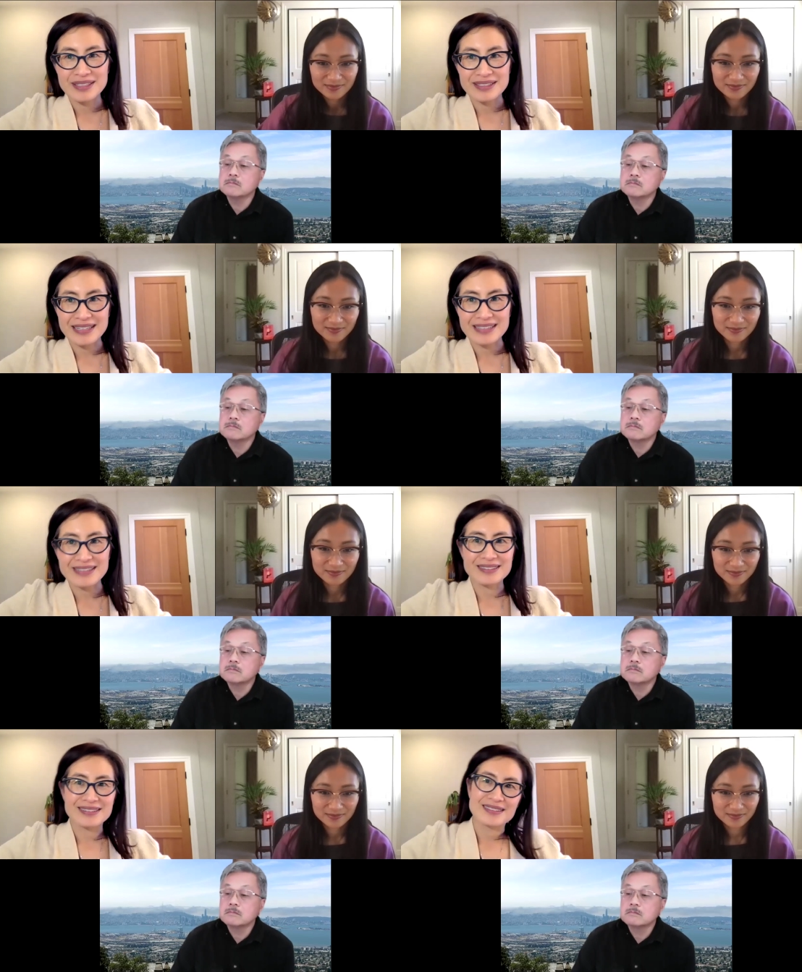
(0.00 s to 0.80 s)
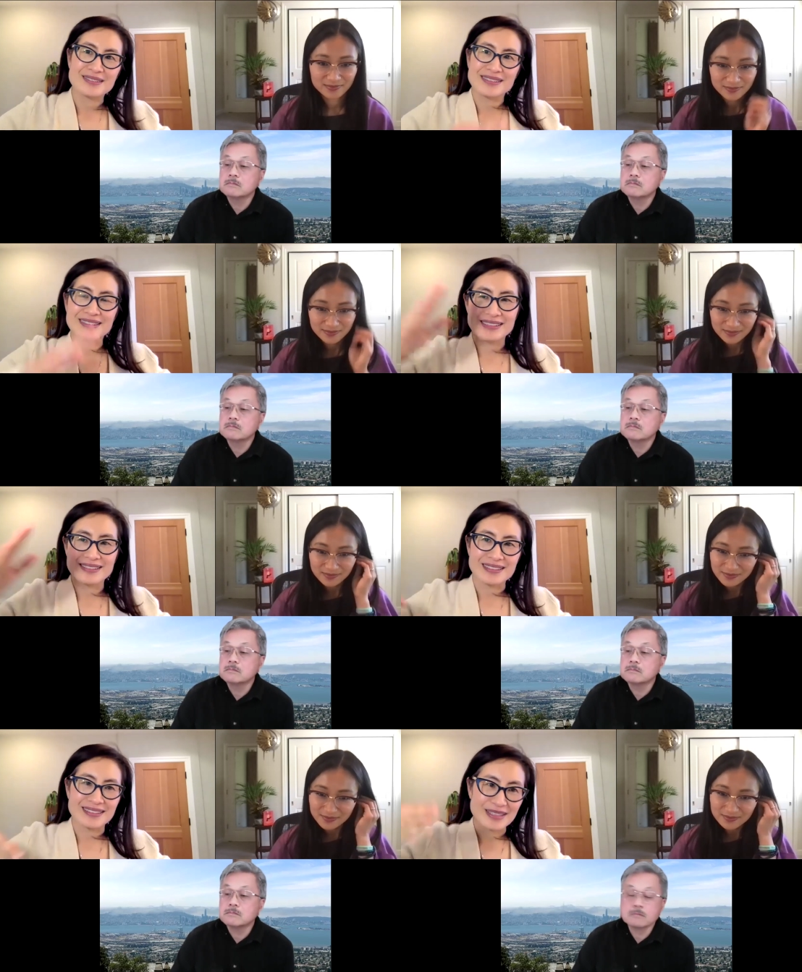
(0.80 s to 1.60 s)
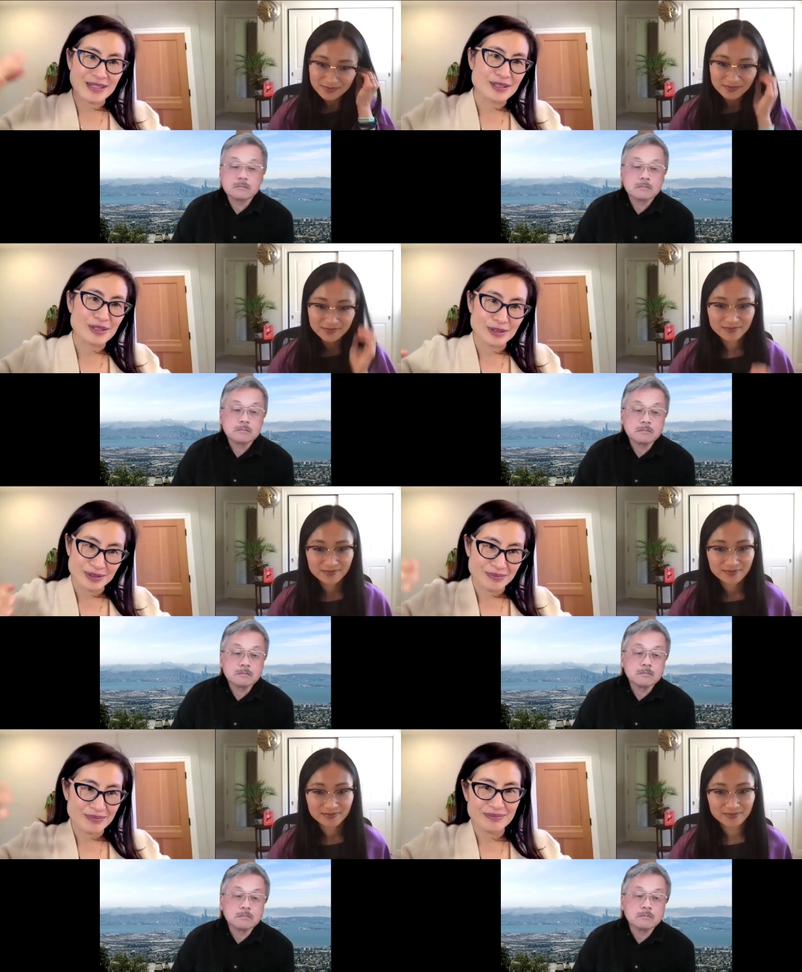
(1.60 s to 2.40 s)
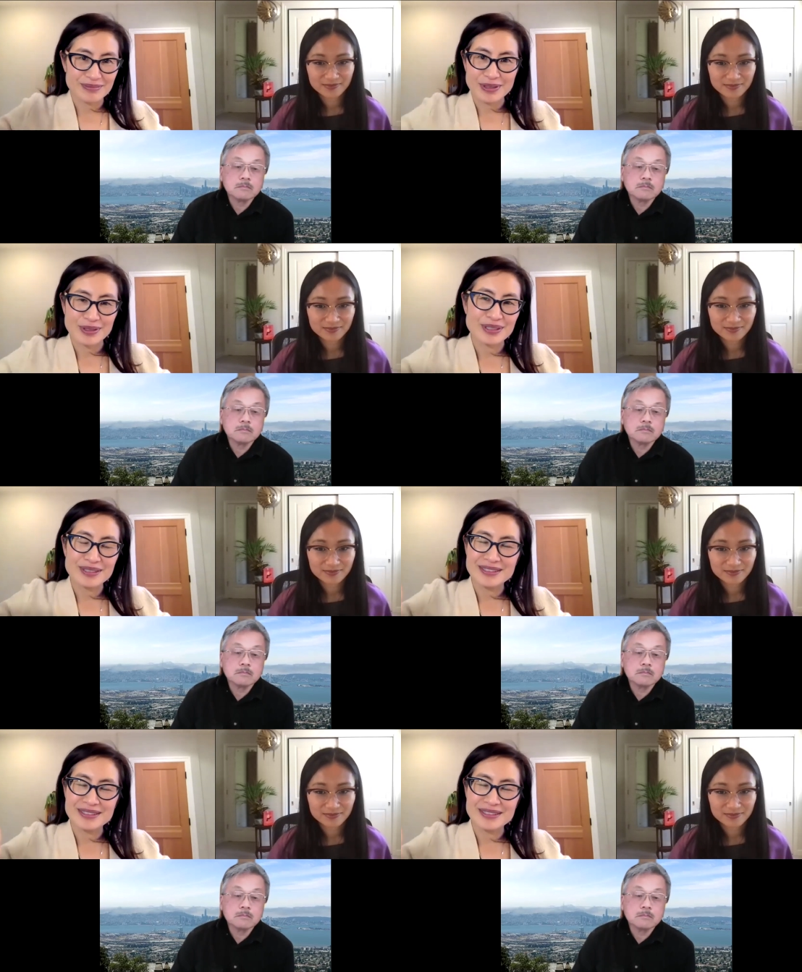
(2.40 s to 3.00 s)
Speaker 1: that in the young adulthood